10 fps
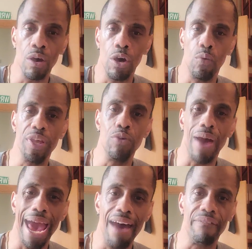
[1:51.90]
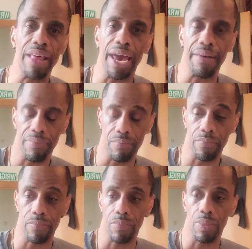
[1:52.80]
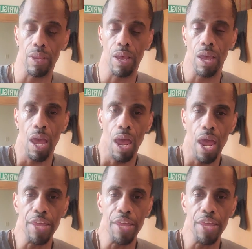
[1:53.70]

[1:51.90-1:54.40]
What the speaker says: when you have that, and